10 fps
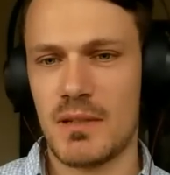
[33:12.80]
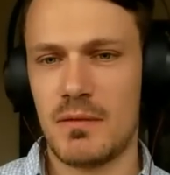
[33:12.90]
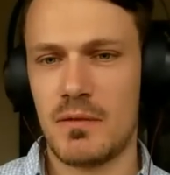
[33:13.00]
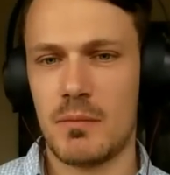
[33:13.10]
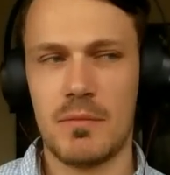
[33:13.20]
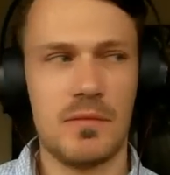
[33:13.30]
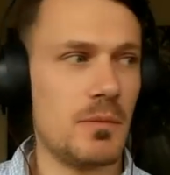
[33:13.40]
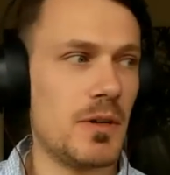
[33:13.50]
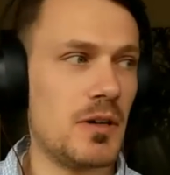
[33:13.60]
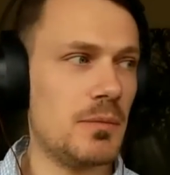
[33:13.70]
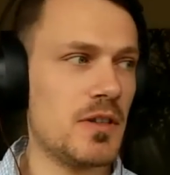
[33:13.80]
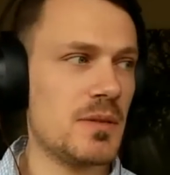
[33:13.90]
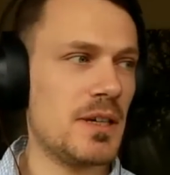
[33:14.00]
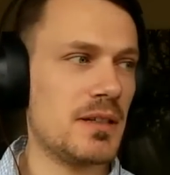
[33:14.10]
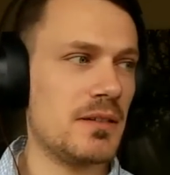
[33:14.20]
from our
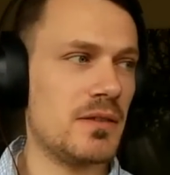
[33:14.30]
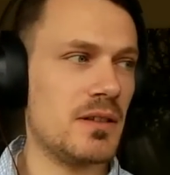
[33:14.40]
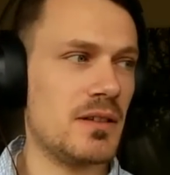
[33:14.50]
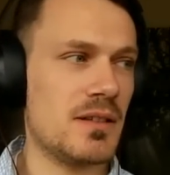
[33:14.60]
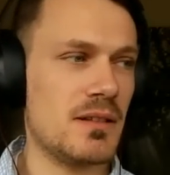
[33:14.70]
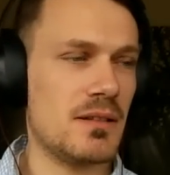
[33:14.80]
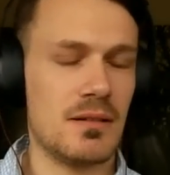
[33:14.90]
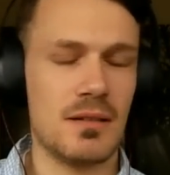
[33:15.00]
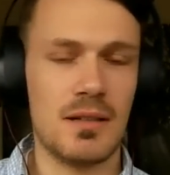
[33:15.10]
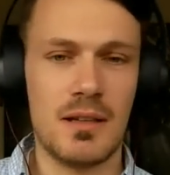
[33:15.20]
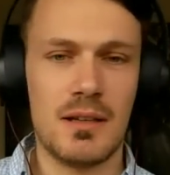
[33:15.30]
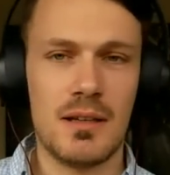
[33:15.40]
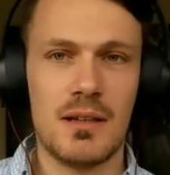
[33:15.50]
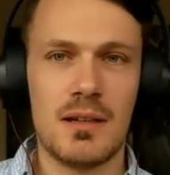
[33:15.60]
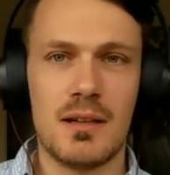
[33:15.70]
perspective here, is
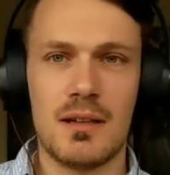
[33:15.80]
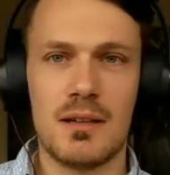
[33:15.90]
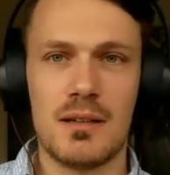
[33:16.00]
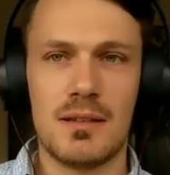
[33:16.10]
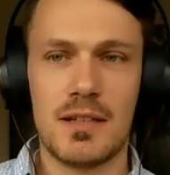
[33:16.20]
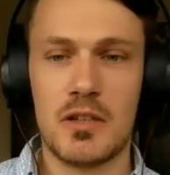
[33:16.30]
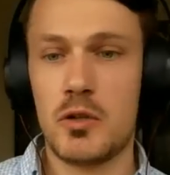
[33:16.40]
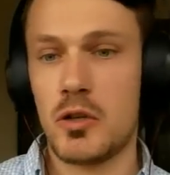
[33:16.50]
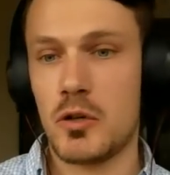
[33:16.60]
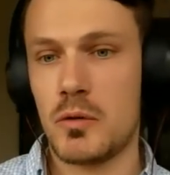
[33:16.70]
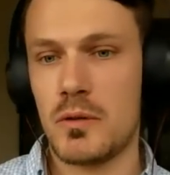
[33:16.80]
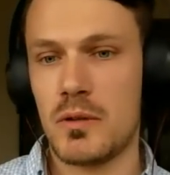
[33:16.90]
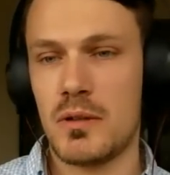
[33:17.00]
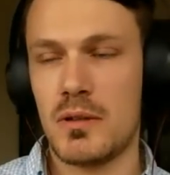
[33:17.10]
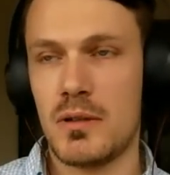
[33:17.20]
that you
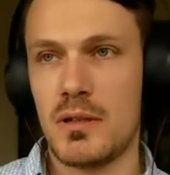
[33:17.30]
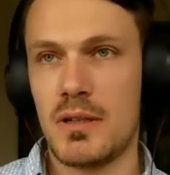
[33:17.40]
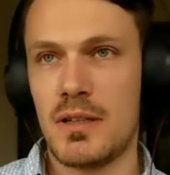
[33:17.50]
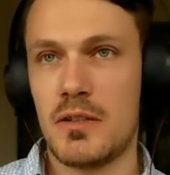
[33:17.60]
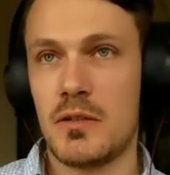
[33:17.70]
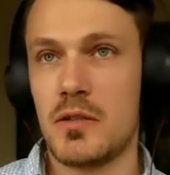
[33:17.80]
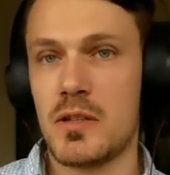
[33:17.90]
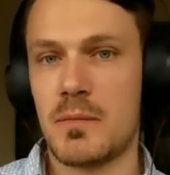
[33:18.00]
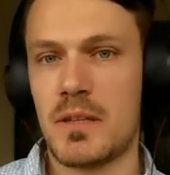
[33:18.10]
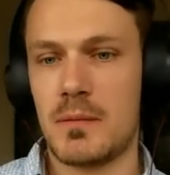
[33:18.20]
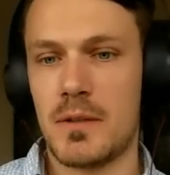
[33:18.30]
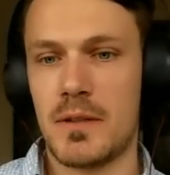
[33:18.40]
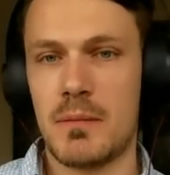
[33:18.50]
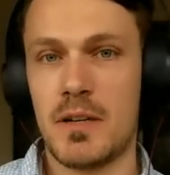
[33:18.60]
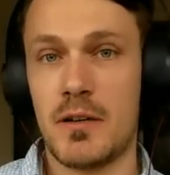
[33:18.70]
know something about
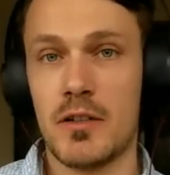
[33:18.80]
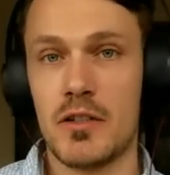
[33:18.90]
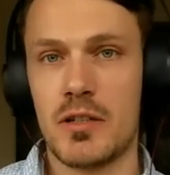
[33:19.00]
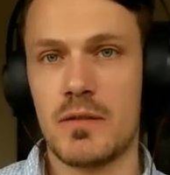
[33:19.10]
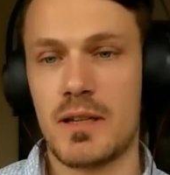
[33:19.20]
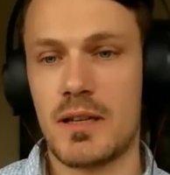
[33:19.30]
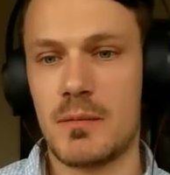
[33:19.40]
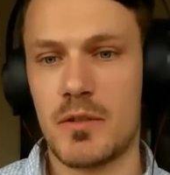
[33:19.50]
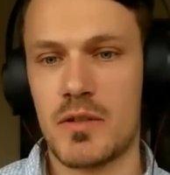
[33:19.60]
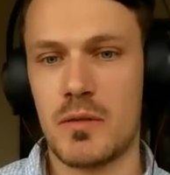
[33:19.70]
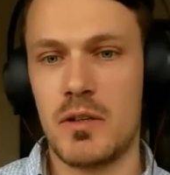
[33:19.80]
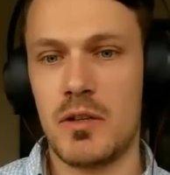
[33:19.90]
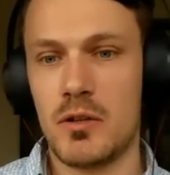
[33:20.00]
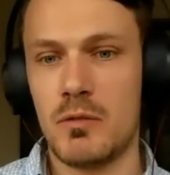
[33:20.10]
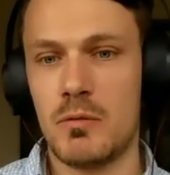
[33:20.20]
the biology of the animal, so you
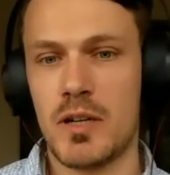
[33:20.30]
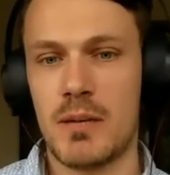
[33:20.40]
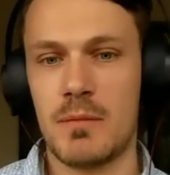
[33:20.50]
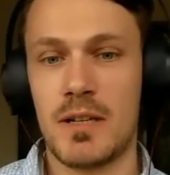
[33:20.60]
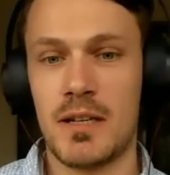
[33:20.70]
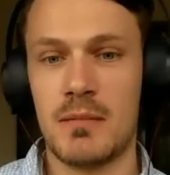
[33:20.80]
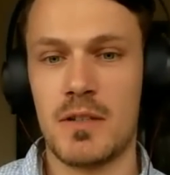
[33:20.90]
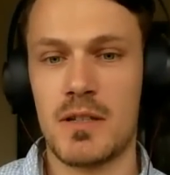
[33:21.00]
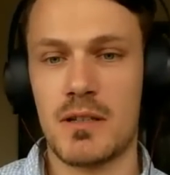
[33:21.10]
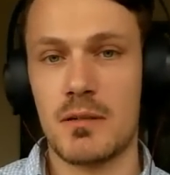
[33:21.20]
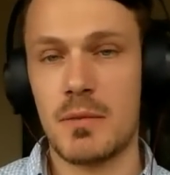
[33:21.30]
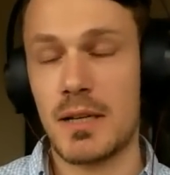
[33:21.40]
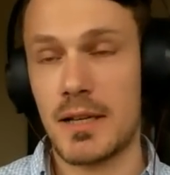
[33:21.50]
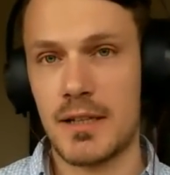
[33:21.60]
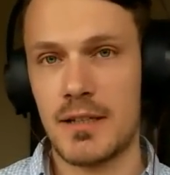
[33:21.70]
know what animals are going to
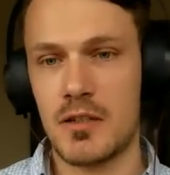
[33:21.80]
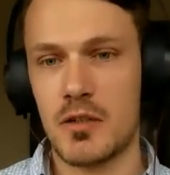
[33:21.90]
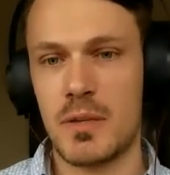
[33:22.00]
be likely to